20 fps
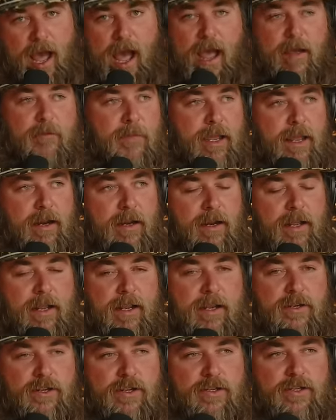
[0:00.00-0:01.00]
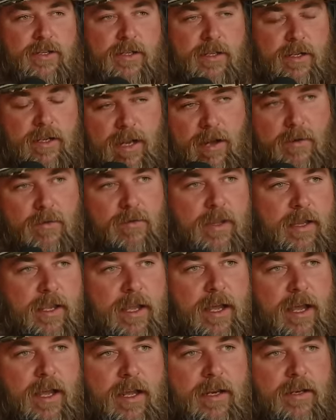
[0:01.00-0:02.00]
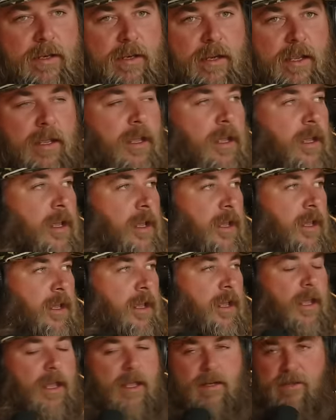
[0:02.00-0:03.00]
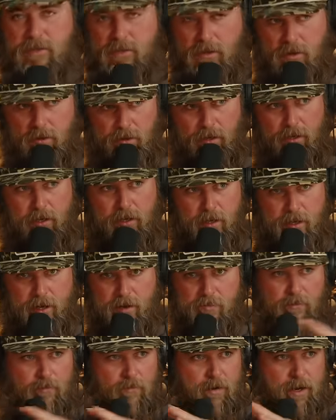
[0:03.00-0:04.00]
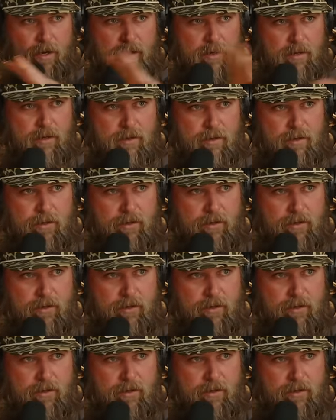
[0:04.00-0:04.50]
I immediately just lower the gun and start looking everywhere.